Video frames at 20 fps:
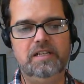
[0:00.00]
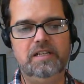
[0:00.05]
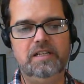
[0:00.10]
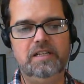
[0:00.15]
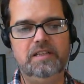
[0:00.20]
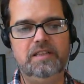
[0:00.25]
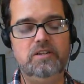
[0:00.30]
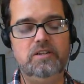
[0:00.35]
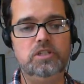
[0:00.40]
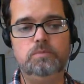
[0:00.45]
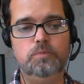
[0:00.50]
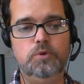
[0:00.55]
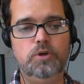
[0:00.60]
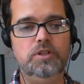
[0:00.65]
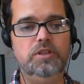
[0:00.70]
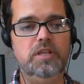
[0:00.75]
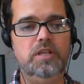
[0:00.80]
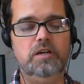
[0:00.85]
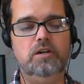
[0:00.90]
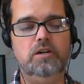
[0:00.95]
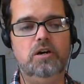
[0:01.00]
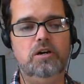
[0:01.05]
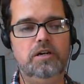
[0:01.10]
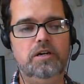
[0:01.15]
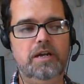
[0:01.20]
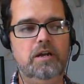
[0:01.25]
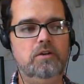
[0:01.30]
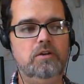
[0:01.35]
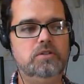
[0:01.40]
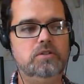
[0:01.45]
then you could just print that
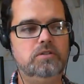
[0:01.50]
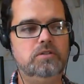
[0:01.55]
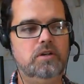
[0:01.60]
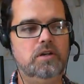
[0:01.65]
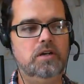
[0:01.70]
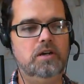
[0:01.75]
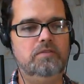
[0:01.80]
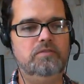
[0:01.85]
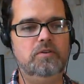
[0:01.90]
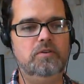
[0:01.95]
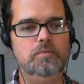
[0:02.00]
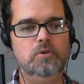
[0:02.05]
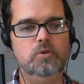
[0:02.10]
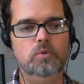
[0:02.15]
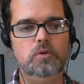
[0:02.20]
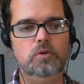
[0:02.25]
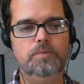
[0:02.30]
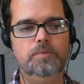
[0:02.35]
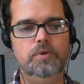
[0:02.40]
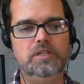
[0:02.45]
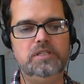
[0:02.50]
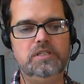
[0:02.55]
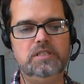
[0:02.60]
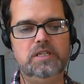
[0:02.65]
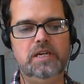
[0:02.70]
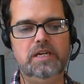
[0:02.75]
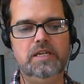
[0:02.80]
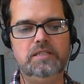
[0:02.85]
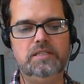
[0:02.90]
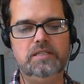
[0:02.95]
card out from your WordPress
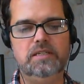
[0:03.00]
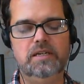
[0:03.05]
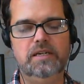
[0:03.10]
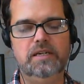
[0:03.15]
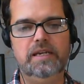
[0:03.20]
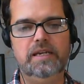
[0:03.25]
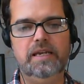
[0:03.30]
site